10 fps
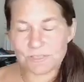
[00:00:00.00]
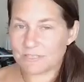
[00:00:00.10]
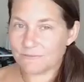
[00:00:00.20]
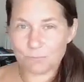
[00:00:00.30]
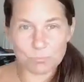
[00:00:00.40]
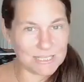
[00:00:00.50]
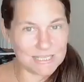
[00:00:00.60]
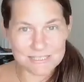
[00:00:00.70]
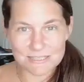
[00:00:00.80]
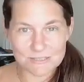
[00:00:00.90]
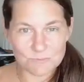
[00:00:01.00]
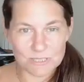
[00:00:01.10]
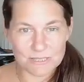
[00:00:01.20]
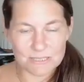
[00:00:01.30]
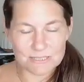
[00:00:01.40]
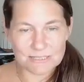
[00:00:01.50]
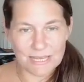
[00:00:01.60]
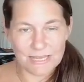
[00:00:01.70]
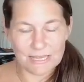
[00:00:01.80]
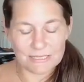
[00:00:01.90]
at different places with this,
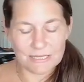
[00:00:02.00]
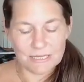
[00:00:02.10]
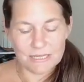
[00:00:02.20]
and